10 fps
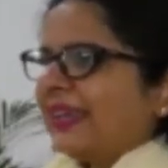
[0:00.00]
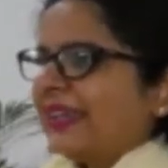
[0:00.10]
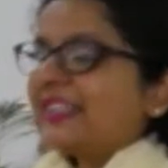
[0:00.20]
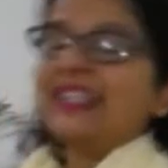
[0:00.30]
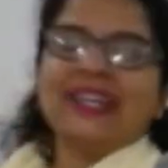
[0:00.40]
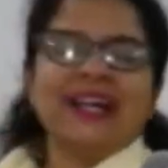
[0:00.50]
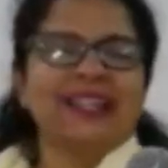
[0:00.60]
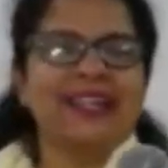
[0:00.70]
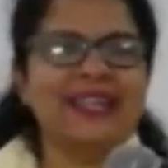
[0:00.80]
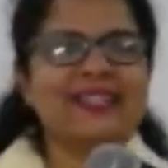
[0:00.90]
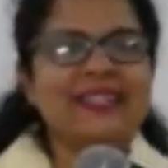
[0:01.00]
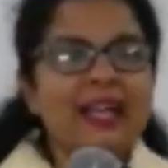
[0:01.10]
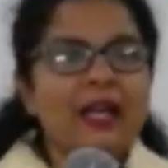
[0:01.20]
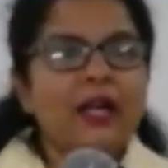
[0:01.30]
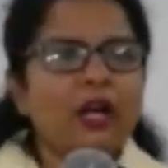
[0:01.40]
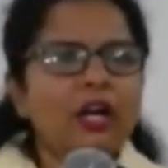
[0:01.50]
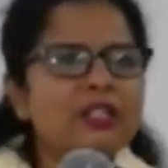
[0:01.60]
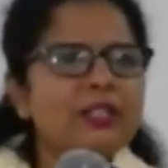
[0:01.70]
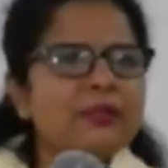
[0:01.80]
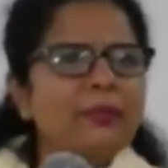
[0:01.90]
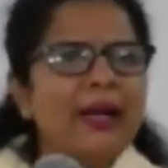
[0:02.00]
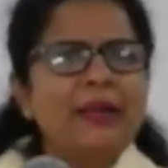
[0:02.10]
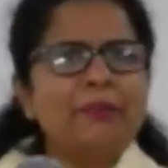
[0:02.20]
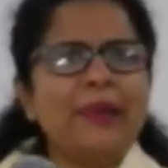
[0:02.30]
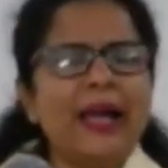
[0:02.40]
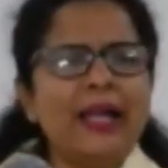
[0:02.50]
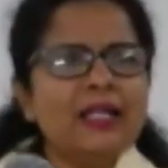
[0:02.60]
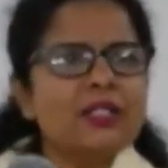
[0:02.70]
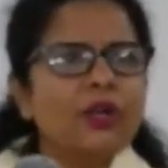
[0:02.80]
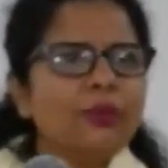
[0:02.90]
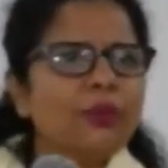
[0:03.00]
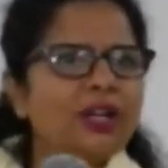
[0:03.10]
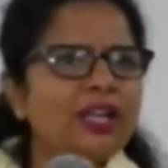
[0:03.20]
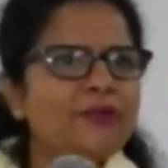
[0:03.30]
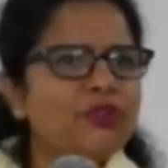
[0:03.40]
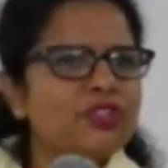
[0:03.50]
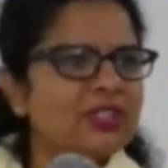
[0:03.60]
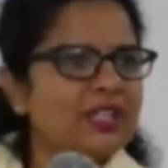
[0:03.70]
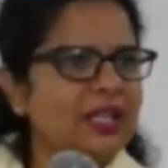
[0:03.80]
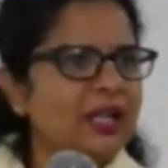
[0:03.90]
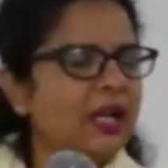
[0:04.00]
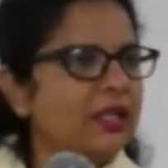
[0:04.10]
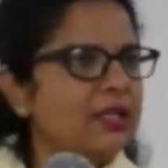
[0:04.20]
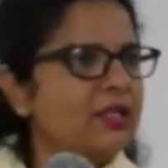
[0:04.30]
Sri Radha. Yes, God's my plan is not working for Sri Radha.